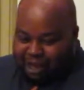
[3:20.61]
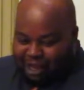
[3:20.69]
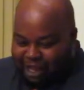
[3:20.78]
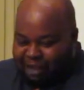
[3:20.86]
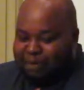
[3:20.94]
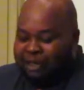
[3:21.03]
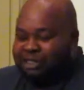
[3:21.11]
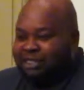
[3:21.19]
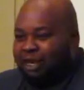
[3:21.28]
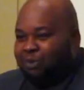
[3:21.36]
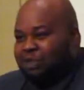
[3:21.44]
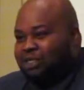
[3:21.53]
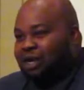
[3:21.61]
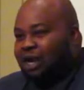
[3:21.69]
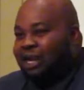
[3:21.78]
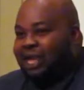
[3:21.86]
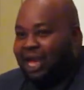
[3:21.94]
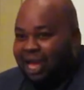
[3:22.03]
image, and we
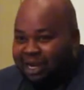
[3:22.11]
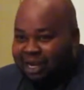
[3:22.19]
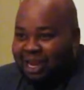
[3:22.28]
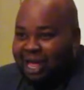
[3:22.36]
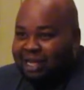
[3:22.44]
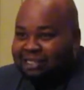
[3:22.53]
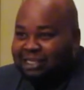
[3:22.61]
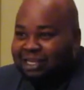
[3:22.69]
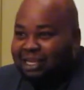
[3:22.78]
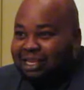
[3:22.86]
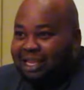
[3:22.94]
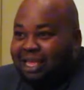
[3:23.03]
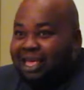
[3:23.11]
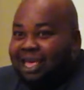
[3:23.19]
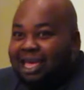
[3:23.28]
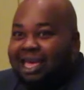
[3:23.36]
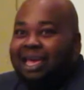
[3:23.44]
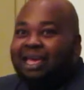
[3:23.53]
started analyzing it,
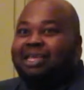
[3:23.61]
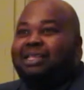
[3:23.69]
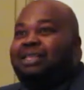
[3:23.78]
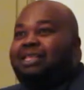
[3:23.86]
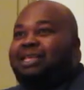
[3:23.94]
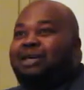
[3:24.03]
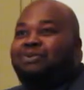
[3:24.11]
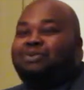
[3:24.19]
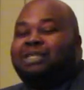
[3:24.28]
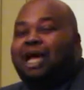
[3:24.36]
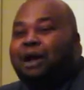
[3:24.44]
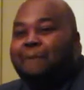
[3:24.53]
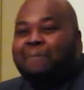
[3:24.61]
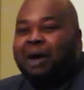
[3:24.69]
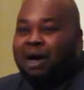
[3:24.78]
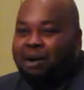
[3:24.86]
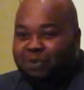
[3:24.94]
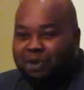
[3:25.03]
and it was like a
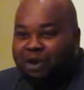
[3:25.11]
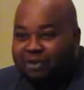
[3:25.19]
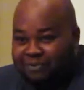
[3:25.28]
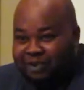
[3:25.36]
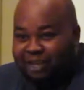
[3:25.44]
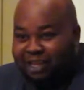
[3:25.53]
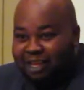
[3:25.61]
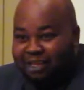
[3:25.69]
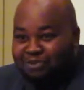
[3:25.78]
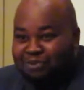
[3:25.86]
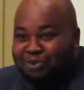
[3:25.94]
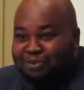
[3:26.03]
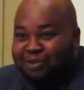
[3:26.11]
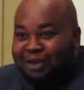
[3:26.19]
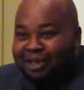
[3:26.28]
bomb went off in the classroom.